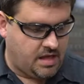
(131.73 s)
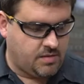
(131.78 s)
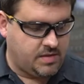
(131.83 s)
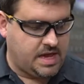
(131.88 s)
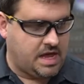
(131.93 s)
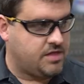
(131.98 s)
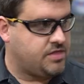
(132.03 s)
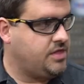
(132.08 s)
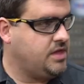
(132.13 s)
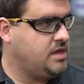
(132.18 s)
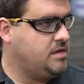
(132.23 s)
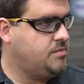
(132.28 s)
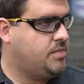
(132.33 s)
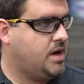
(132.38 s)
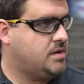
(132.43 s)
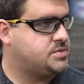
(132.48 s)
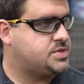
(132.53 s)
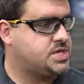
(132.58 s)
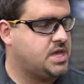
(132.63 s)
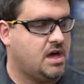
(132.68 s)
we got the
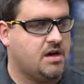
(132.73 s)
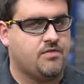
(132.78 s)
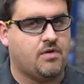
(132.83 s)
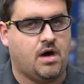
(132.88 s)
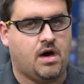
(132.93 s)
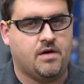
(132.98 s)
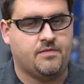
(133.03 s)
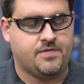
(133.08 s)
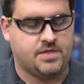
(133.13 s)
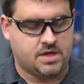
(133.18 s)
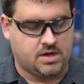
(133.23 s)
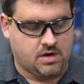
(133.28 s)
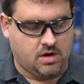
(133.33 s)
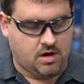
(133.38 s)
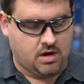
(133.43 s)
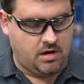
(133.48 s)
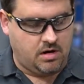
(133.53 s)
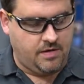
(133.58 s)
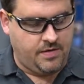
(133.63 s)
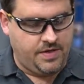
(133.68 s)
bump stop off of the
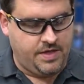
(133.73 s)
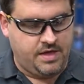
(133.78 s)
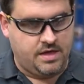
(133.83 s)
car.